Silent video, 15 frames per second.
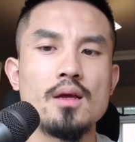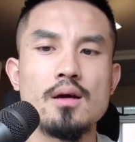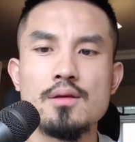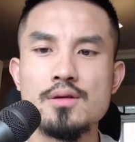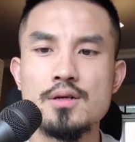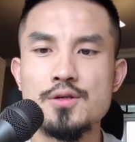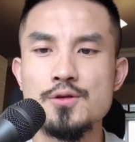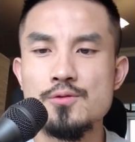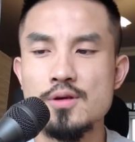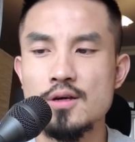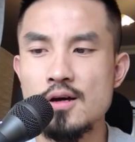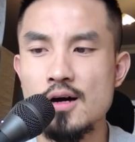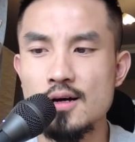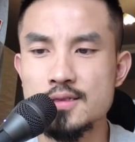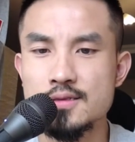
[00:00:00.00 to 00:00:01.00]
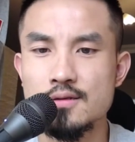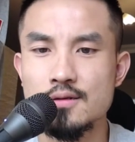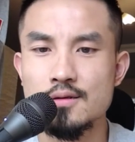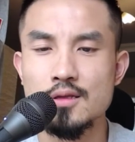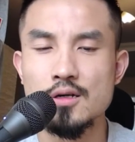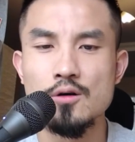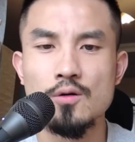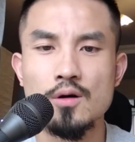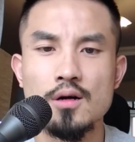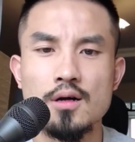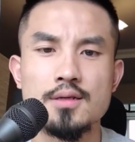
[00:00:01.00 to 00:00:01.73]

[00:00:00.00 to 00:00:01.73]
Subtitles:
their unit costs are lower,